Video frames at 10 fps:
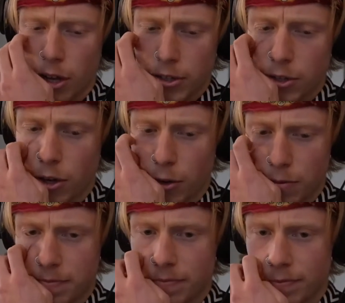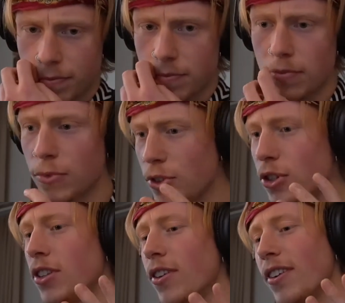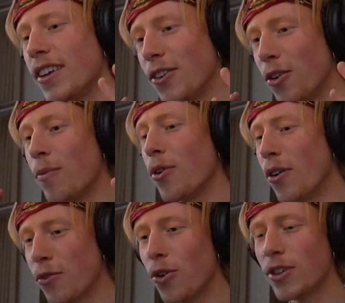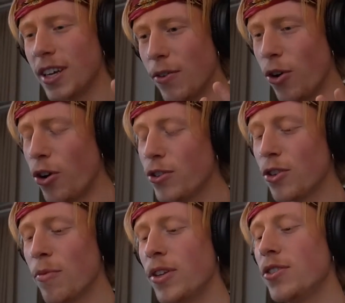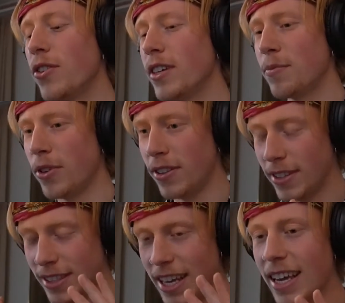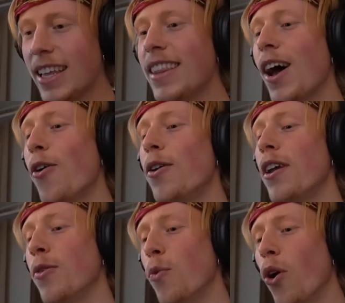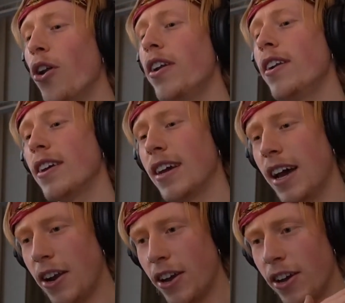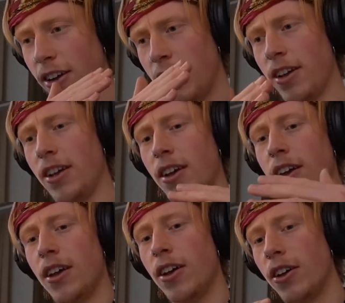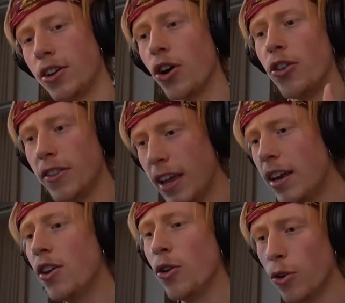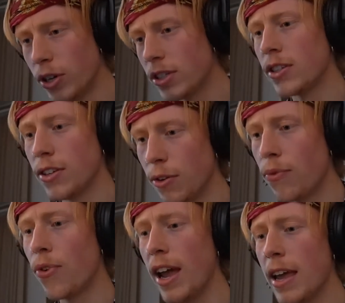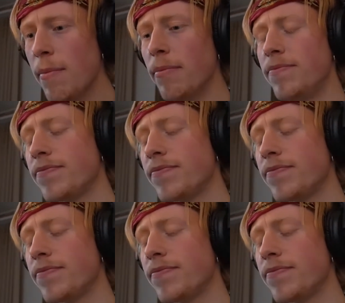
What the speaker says: So just, of course I've heard so much of this, but seeing it now in one kind of continuous frame,